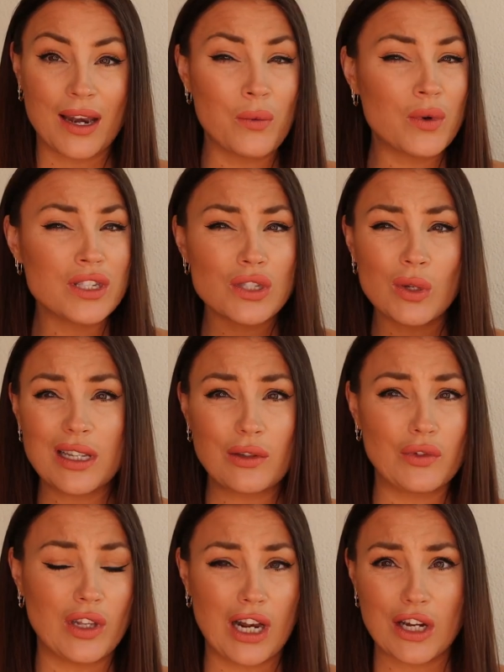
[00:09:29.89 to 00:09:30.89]
And it was sold
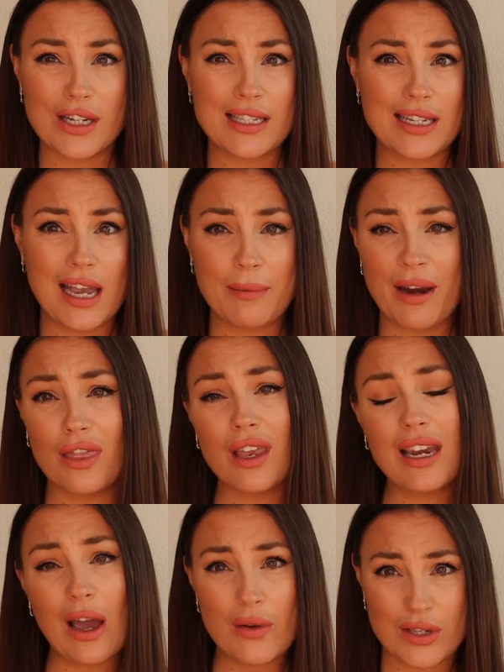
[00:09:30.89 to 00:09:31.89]
out for the longest time, and I
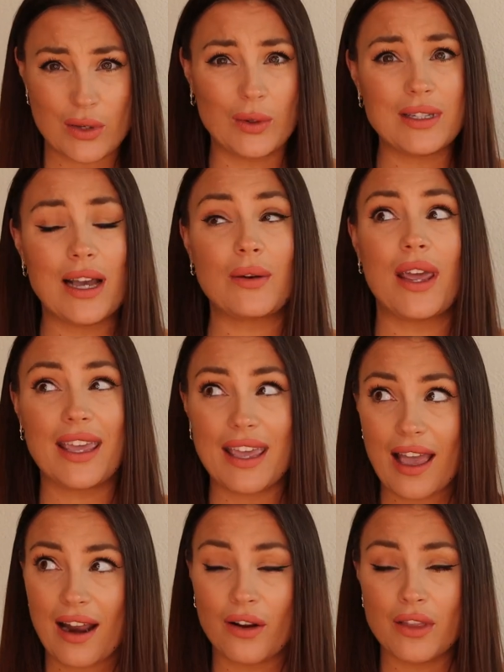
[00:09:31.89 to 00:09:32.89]
think now it's sold out
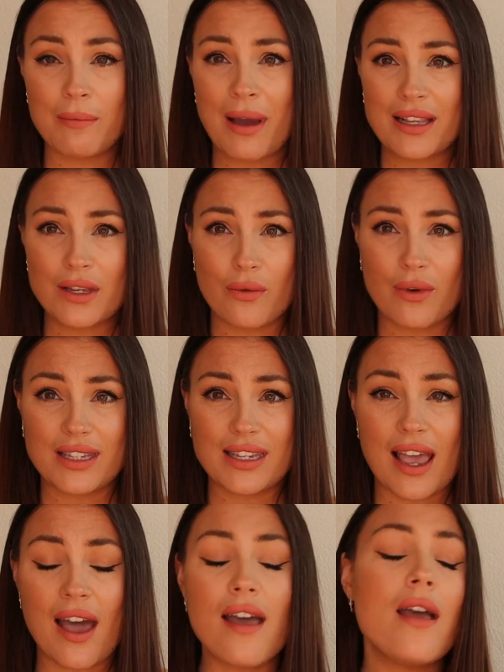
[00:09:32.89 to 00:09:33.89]
again on the My
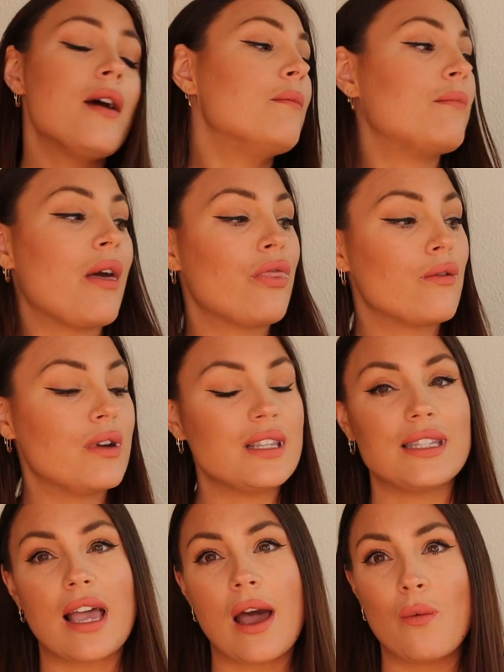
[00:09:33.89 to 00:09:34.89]
Teresa
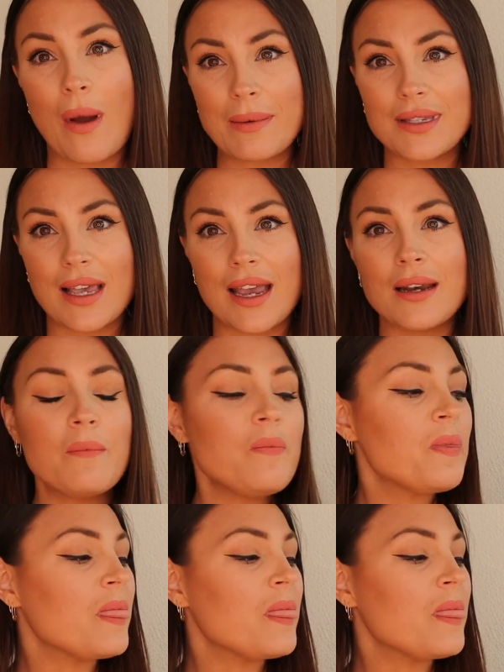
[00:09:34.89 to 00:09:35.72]
website.